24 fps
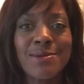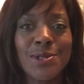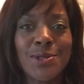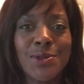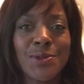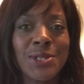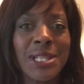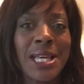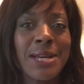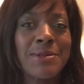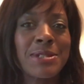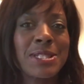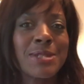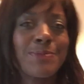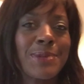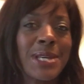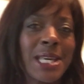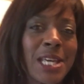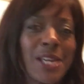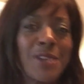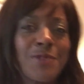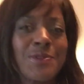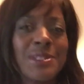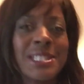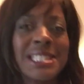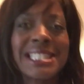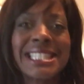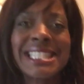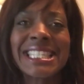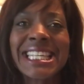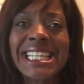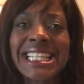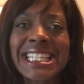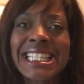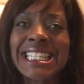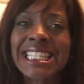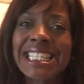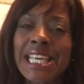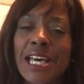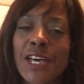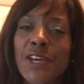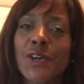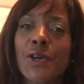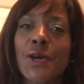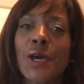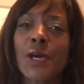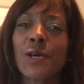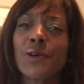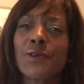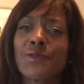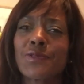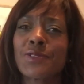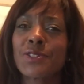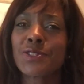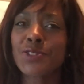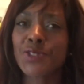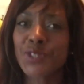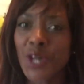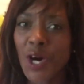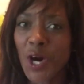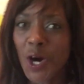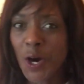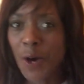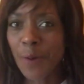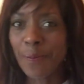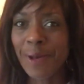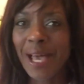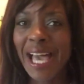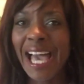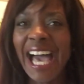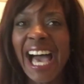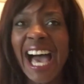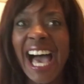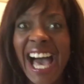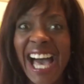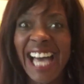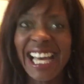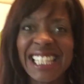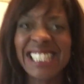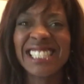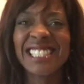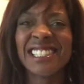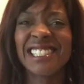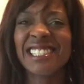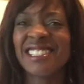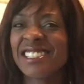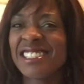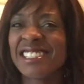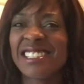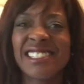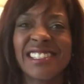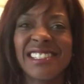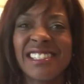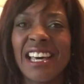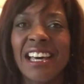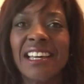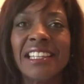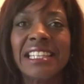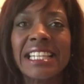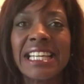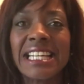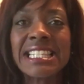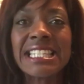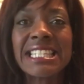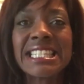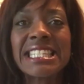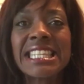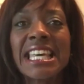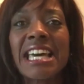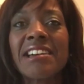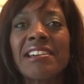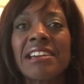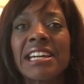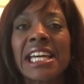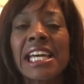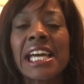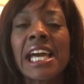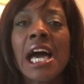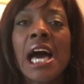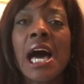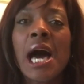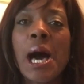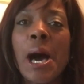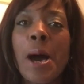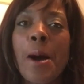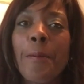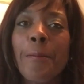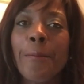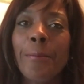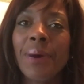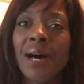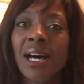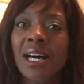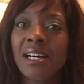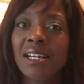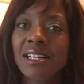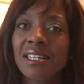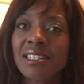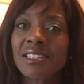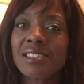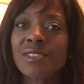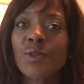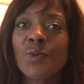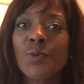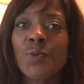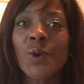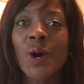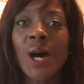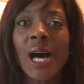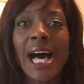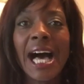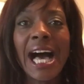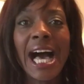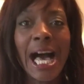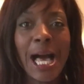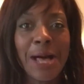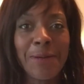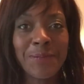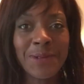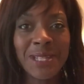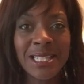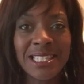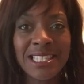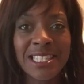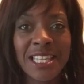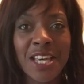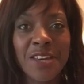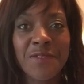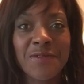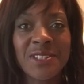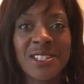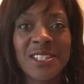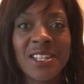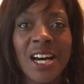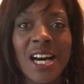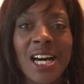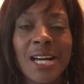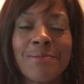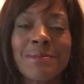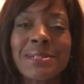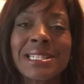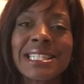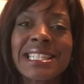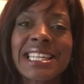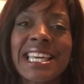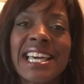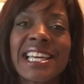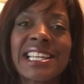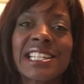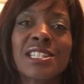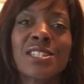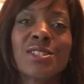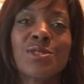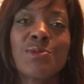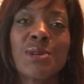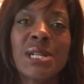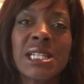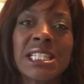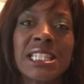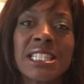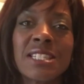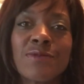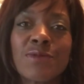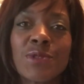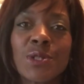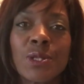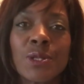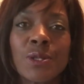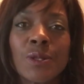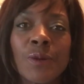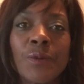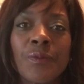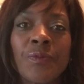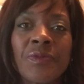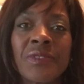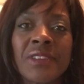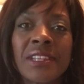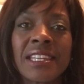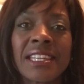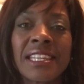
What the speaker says: We thought that was a bit over the top and just unnecessary. But what happens over time is the 80-20 rule.